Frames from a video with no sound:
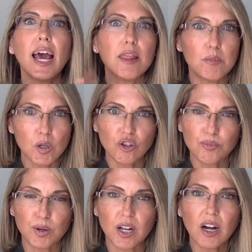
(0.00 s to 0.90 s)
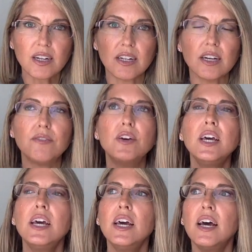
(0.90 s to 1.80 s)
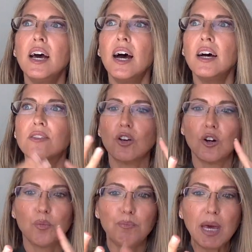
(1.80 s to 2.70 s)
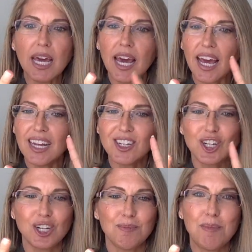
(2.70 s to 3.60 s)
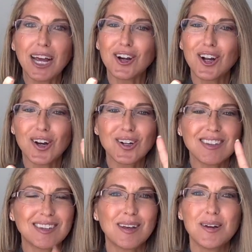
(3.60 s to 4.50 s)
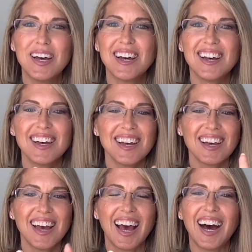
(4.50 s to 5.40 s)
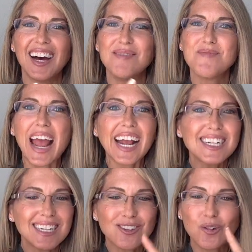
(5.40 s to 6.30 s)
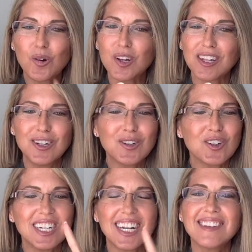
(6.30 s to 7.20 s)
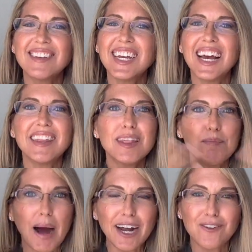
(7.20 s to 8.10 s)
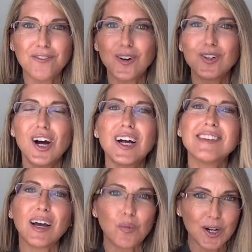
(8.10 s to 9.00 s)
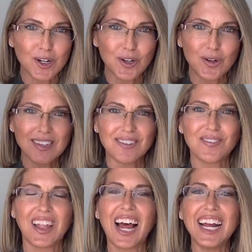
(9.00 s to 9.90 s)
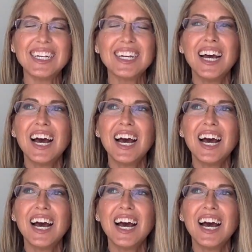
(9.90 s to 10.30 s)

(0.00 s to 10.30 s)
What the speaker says: and the most productive? So pH, megahertz, Andy score, the nutrient density, and then the biophotons, how we are units of light.